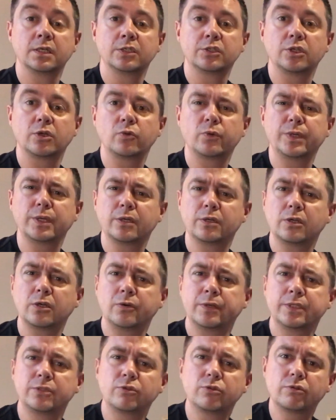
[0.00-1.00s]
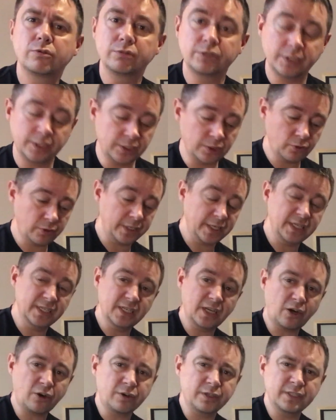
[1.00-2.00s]
So we are going to continue
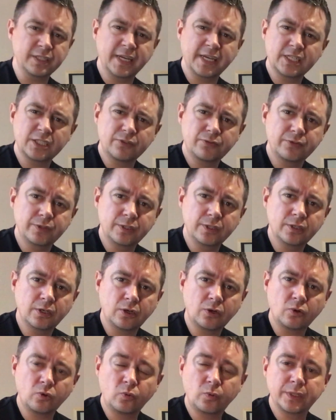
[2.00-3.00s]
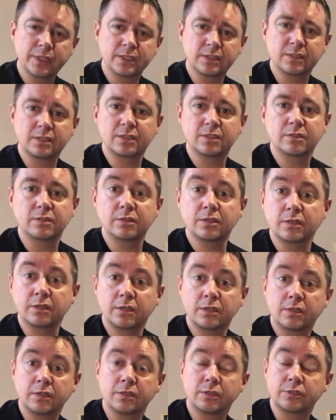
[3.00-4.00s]
in our next video with
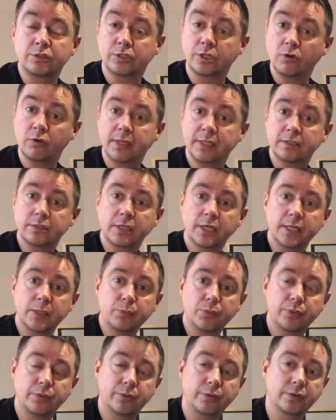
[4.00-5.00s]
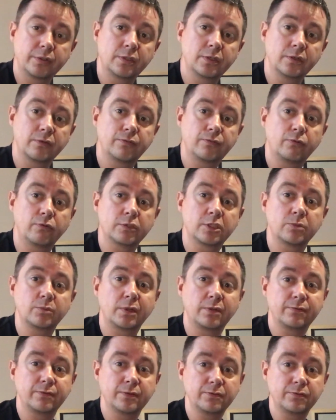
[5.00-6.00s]
the snow landscape, the 40
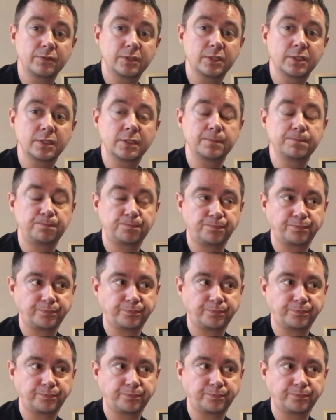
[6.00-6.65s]
by 50,